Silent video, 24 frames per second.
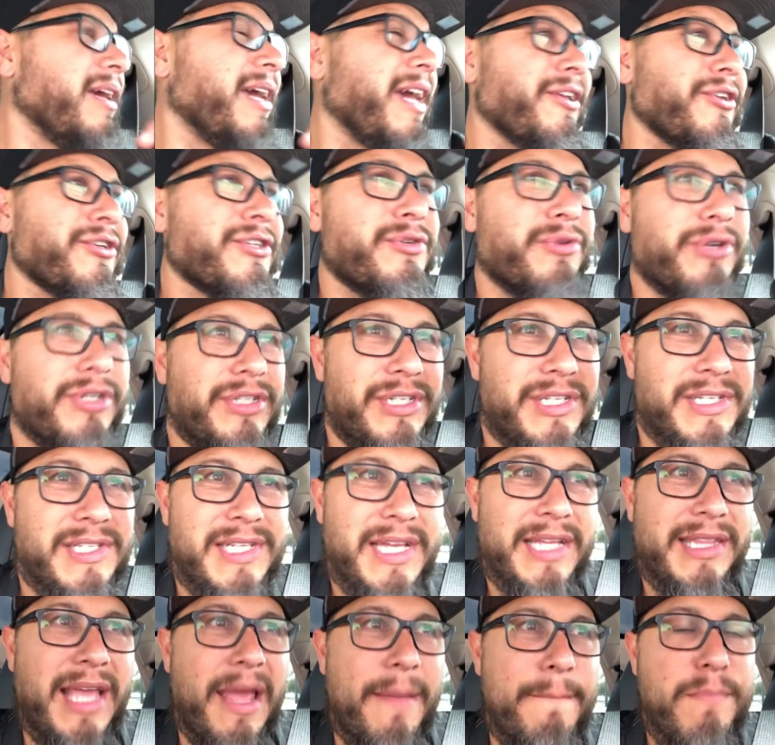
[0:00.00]
And you sort of just
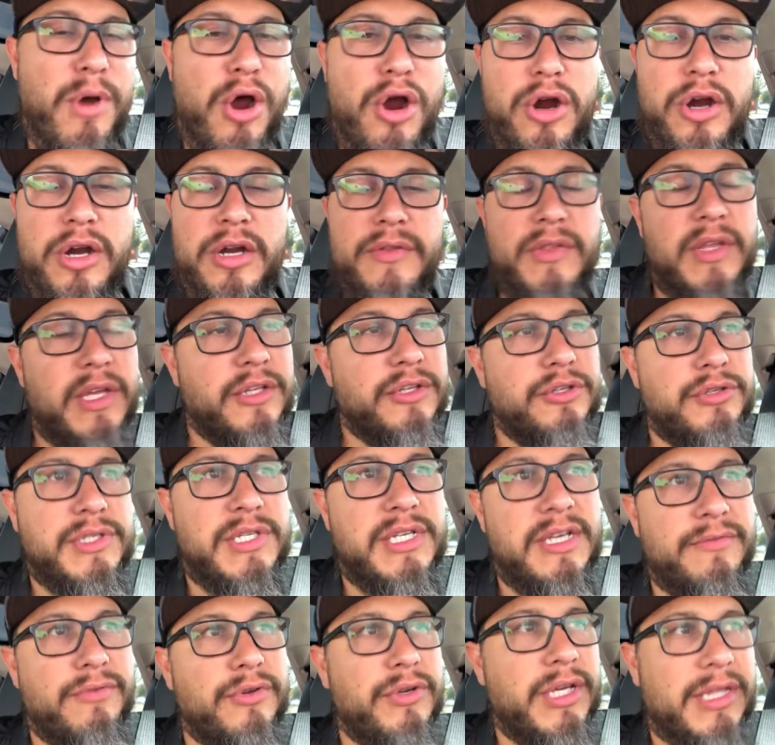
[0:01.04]
set that bar, and then you
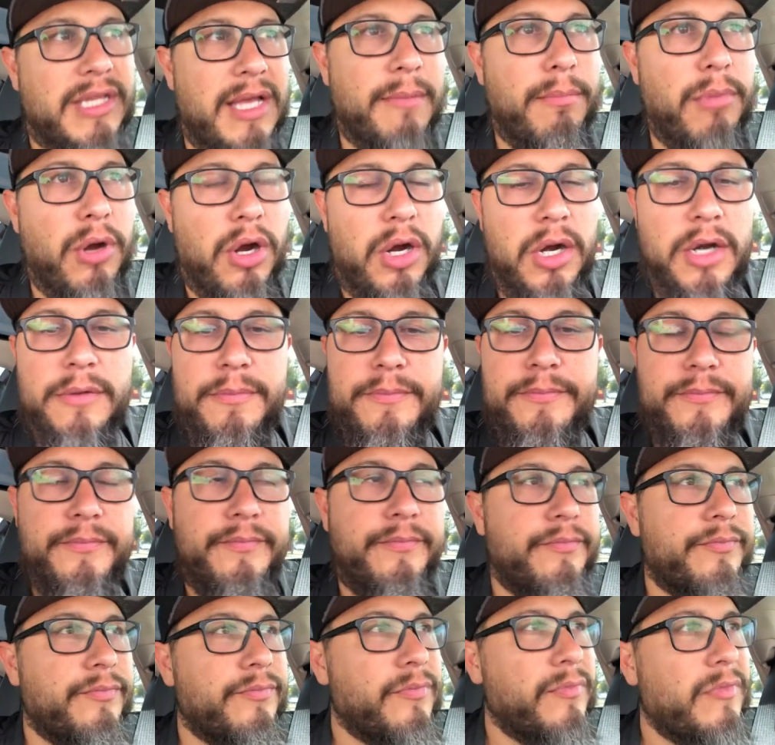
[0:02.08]
see if you hit that bar.
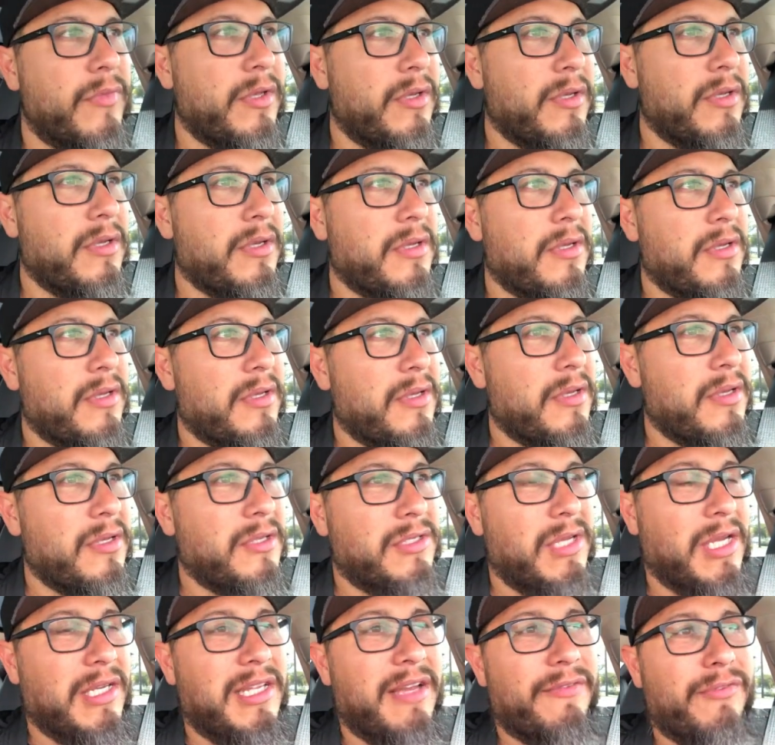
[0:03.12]

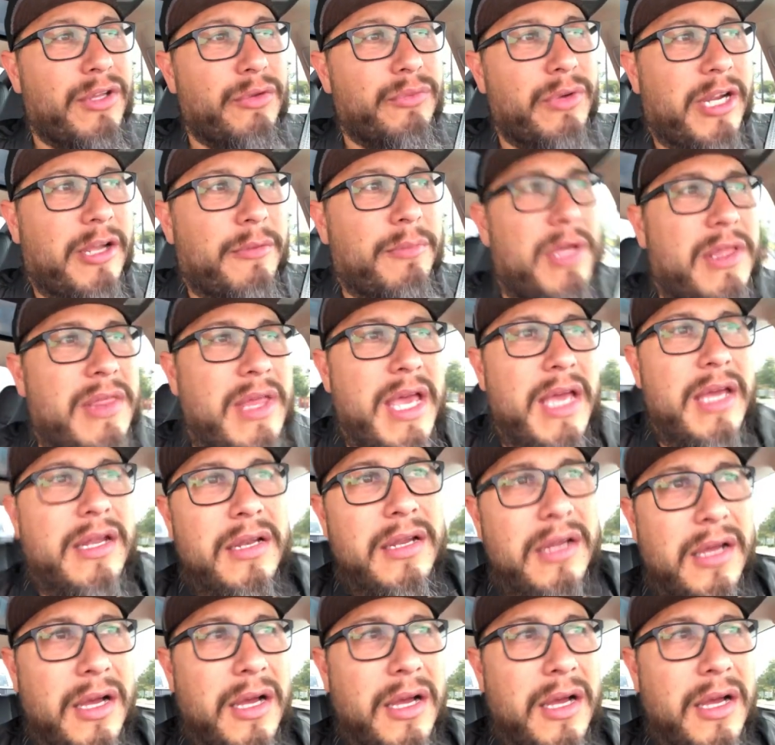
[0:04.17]
So I definitely recommend that.